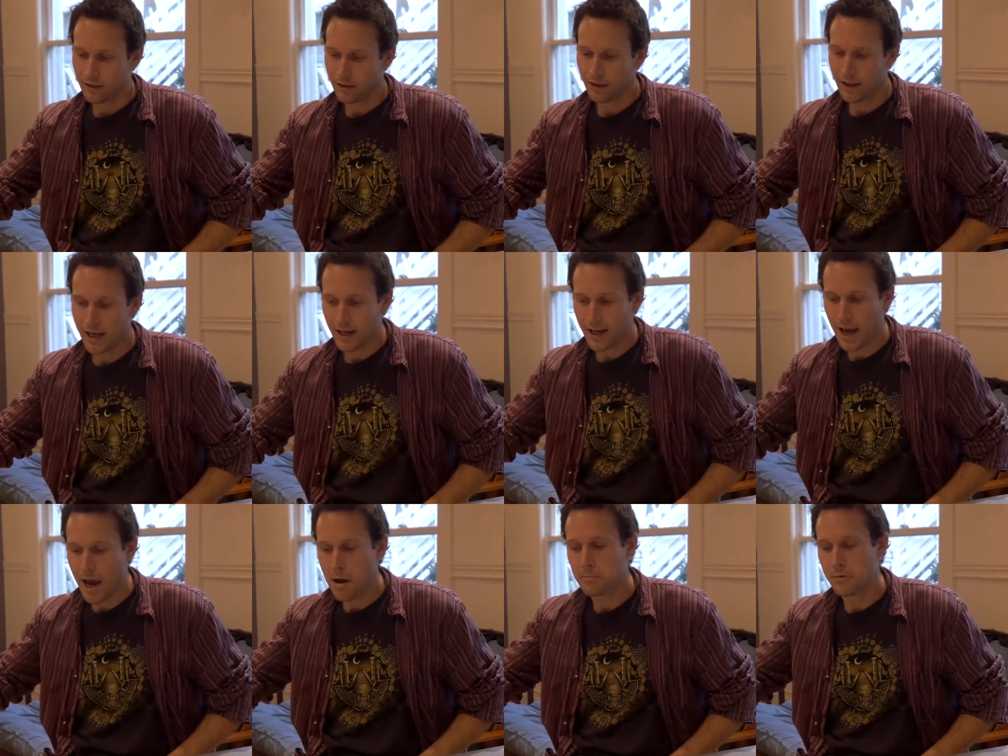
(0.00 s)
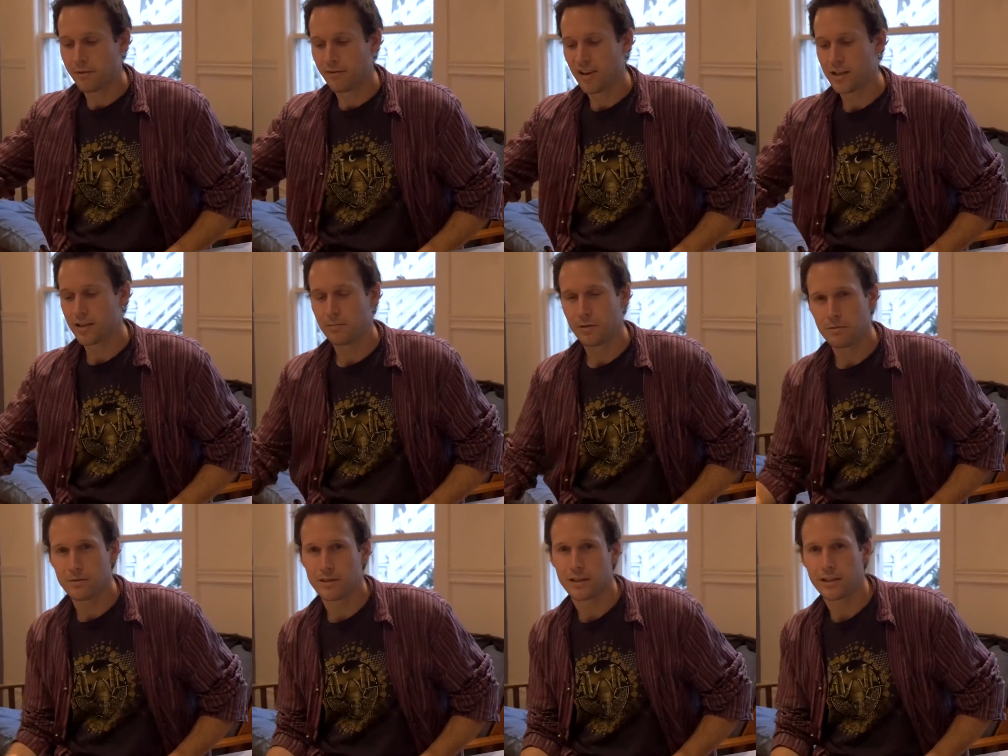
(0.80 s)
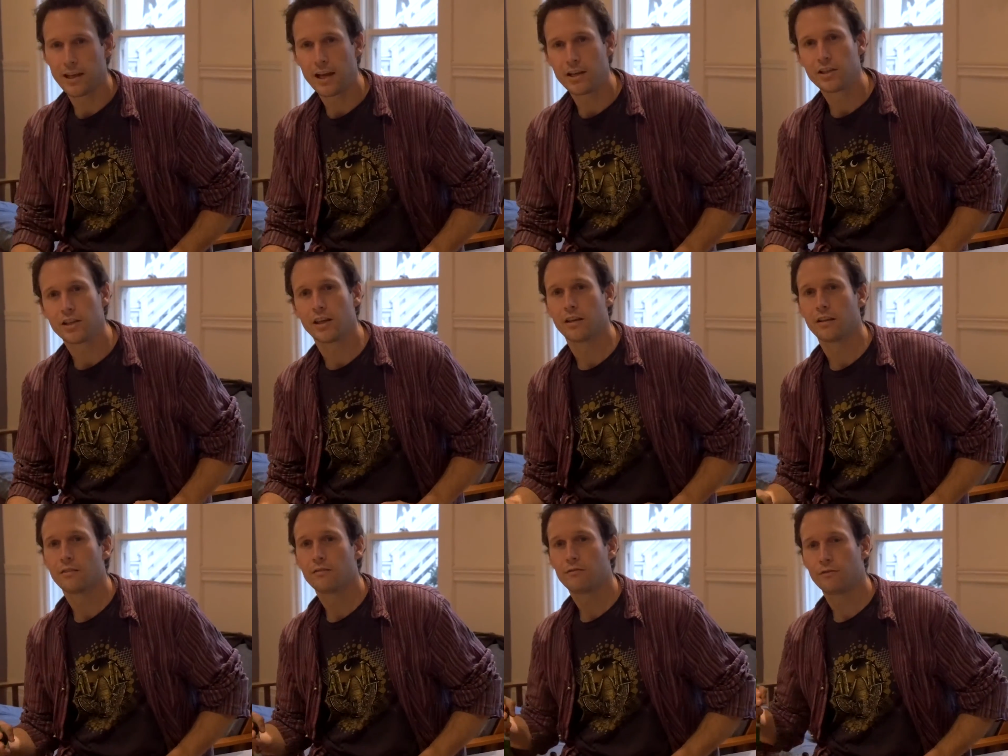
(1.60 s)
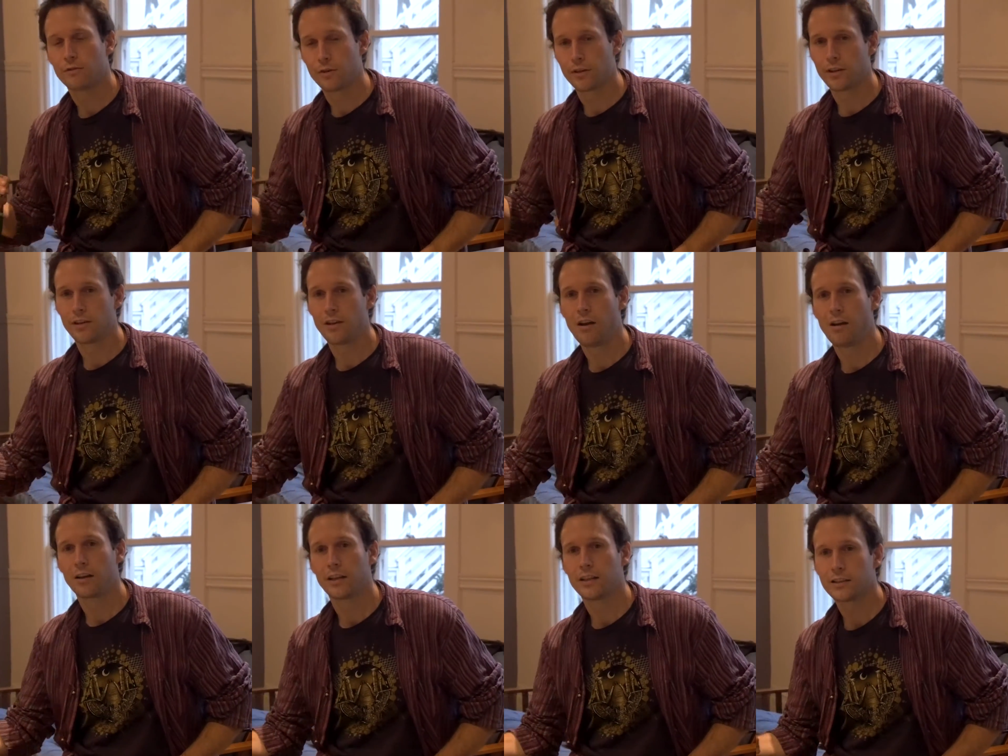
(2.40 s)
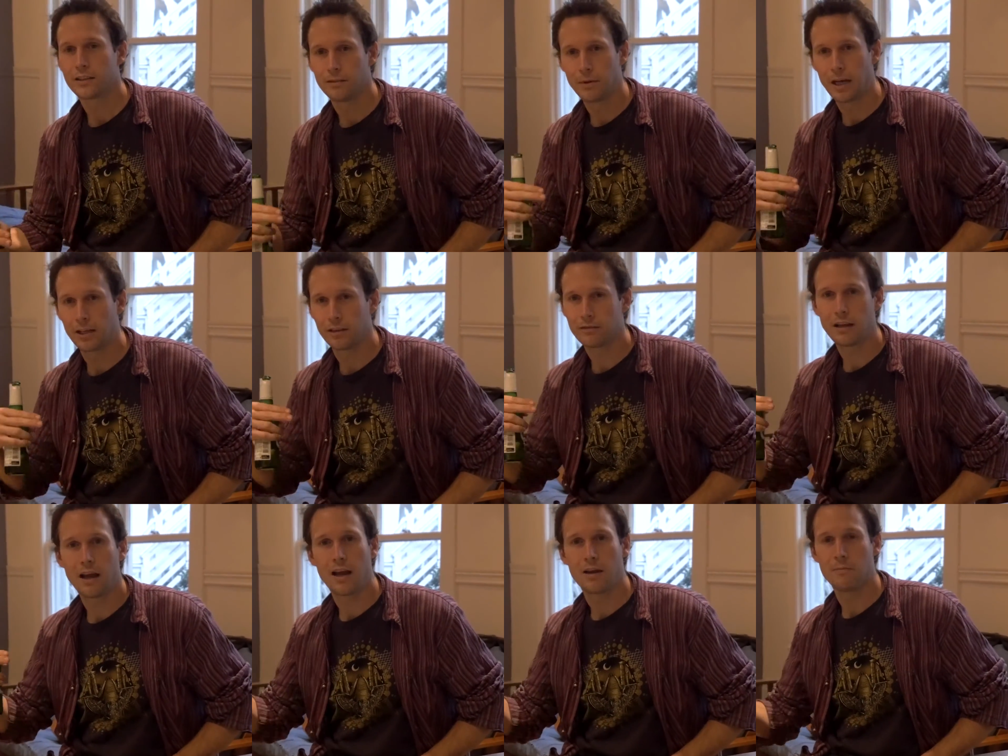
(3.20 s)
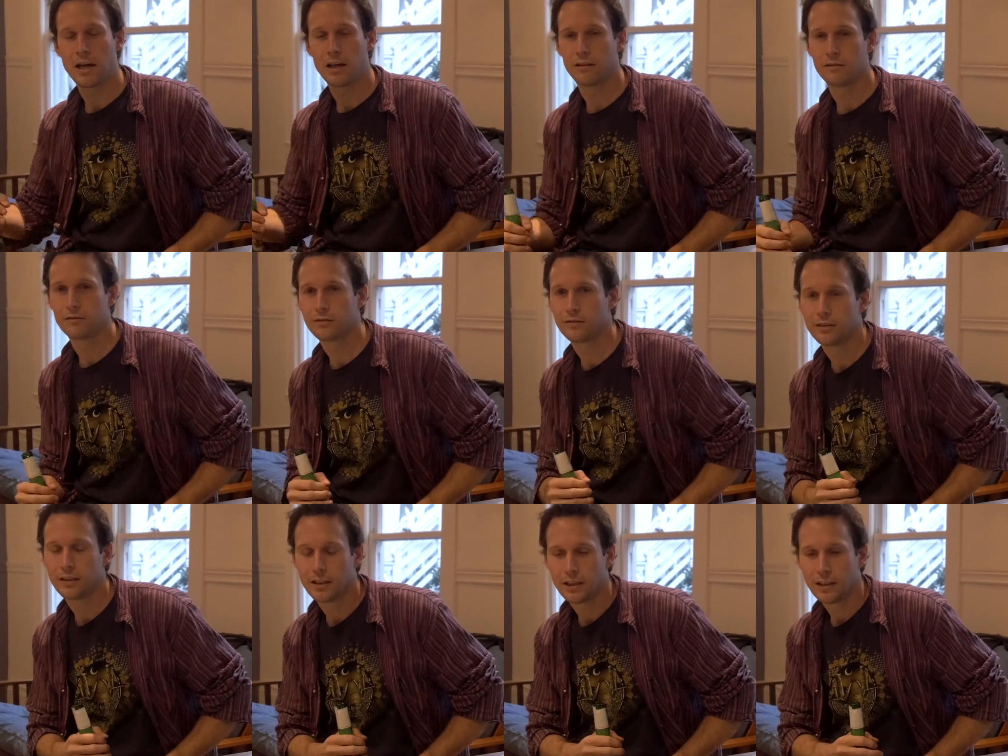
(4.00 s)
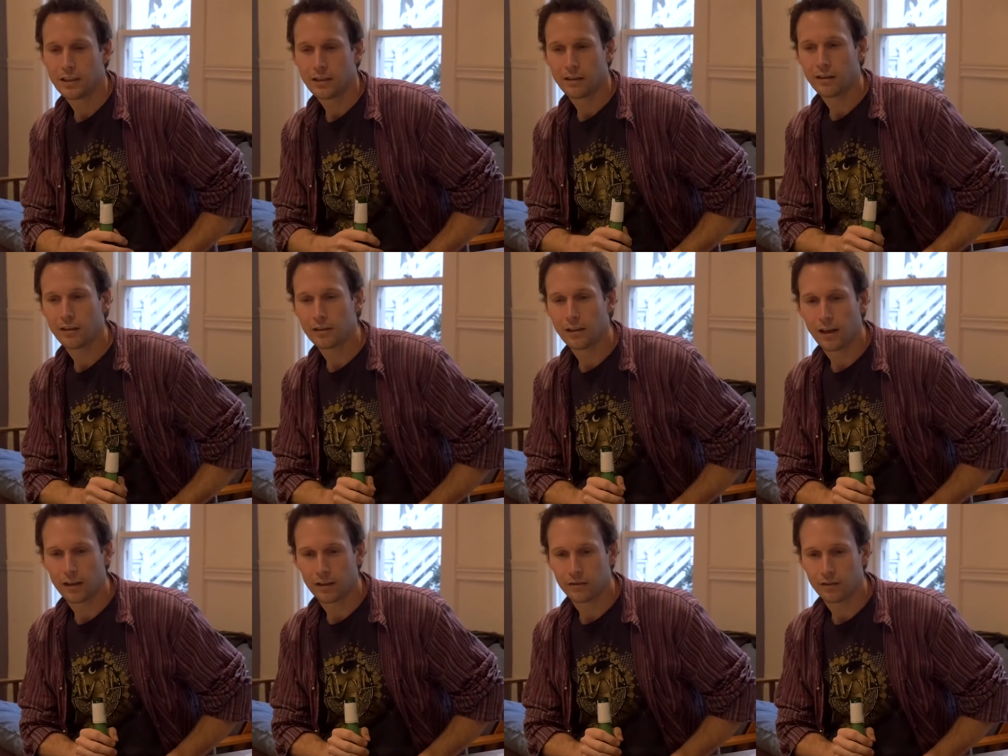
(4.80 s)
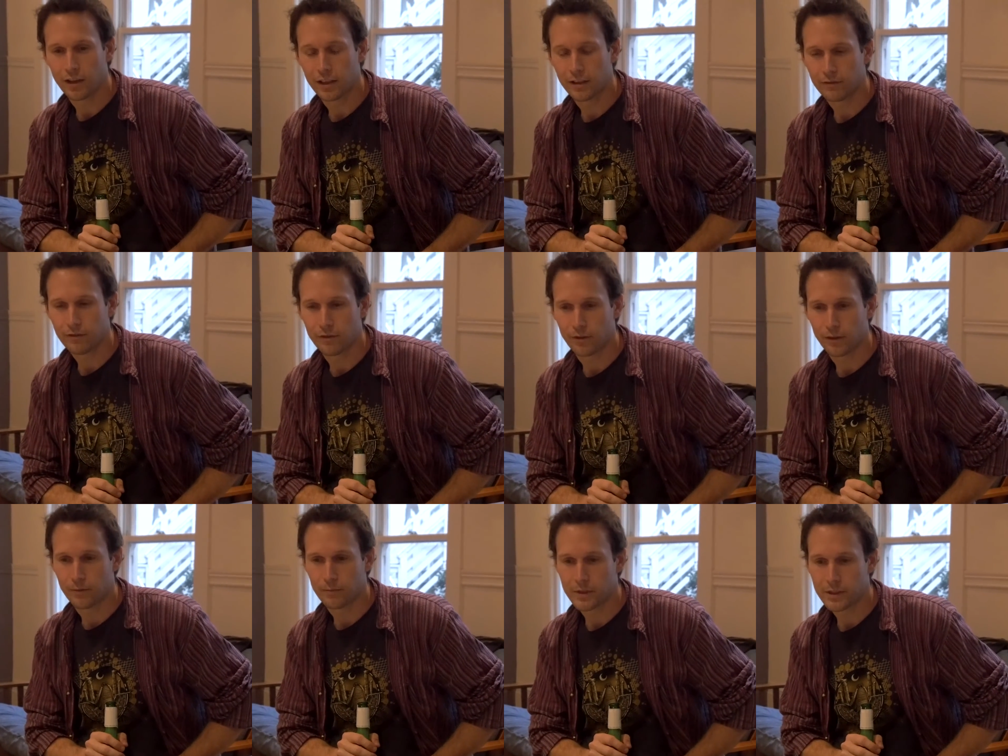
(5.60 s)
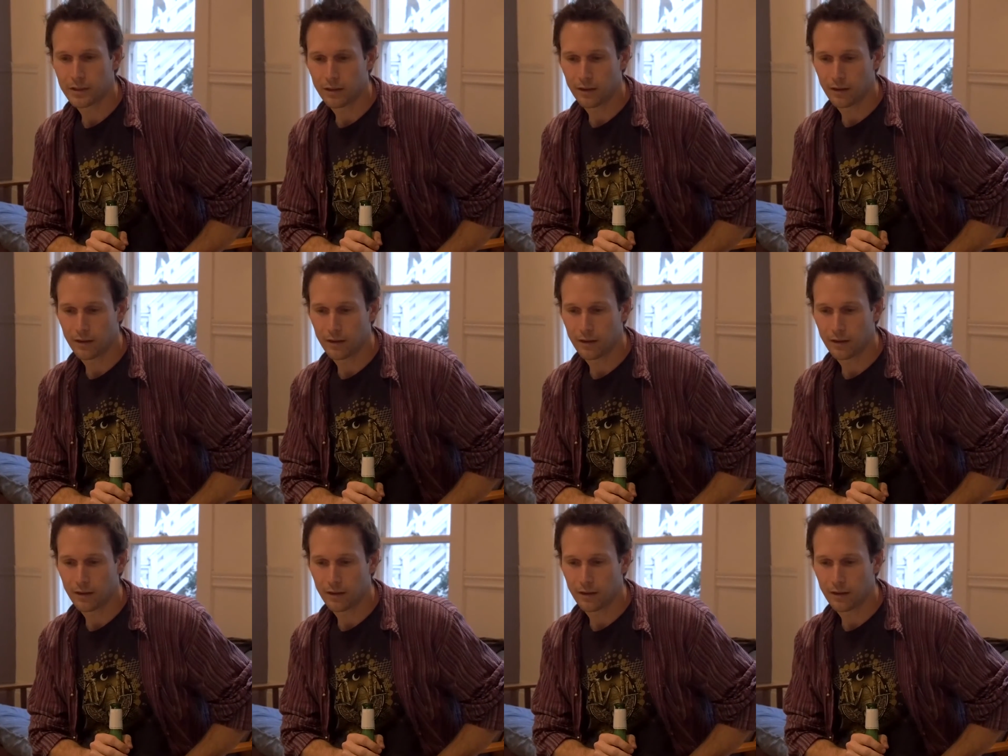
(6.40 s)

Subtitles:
that captivates people's attention for the longest amount of time out of a lot of art forms.